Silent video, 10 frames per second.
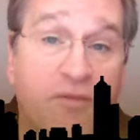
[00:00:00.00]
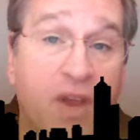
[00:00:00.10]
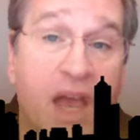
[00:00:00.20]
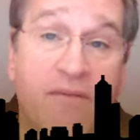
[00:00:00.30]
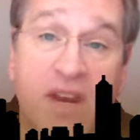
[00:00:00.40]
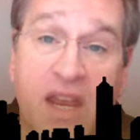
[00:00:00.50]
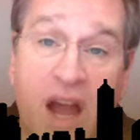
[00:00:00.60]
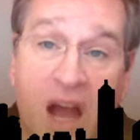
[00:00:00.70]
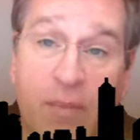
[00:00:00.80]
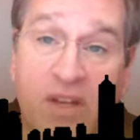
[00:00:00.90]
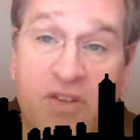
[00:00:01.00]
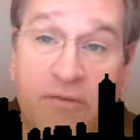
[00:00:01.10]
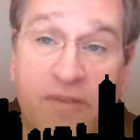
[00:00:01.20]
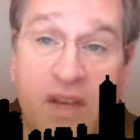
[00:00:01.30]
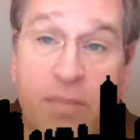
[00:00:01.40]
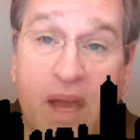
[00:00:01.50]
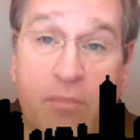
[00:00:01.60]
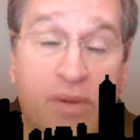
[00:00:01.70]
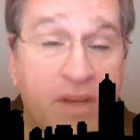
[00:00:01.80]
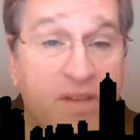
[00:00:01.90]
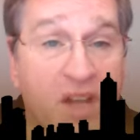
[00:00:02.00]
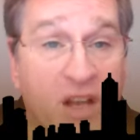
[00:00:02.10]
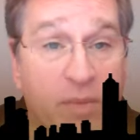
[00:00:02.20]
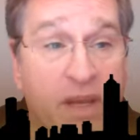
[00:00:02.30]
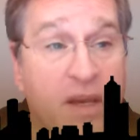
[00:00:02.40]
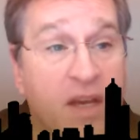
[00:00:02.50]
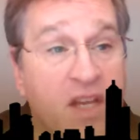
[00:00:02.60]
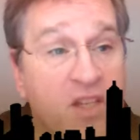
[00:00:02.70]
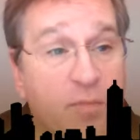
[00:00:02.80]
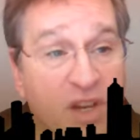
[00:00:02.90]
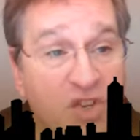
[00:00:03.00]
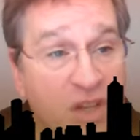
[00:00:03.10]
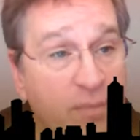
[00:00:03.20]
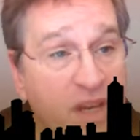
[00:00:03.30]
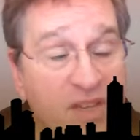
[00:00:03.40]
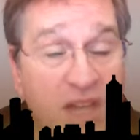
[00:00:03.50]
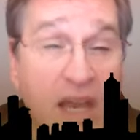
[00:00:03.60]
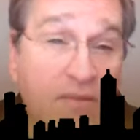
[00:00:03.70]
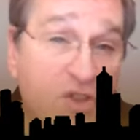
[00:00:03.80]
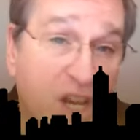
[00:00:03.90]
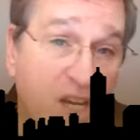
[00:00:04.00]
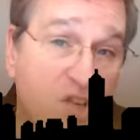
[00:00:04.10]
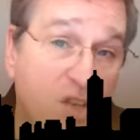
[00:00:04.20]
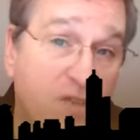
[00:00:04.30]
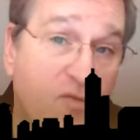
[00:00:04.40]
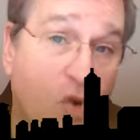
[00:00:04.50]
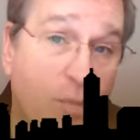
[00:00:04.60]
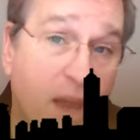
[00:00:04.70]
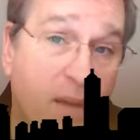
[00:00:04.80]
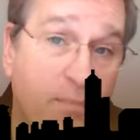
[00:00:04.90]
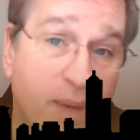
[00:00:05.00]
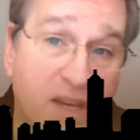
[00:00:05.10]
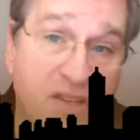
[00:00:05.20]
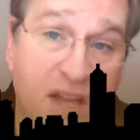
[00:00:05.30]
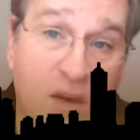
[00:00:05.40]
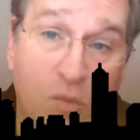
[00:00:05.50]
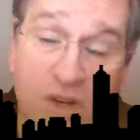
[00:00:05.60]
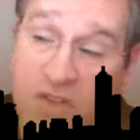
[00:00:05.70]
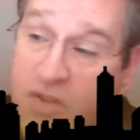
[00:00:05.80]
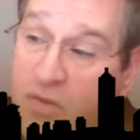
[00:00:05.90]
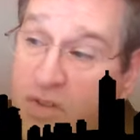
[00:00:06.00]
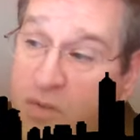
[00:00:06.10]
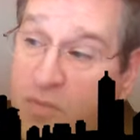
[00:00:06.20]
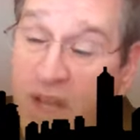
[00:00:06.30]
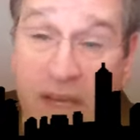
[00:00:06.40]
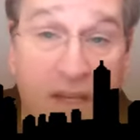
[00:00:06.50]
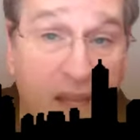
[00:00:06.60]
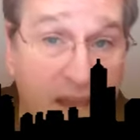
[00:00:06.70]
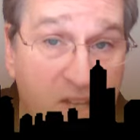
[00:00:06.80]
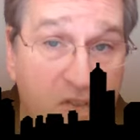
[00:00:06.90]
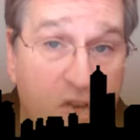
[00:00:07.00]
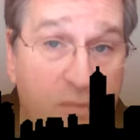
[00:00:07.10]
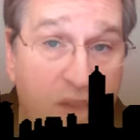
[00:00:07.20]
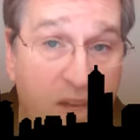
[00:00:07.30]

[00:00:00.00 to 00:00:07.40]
If you have any comments or feedback, please tell me, especially because I have changed this format based on what students like last term.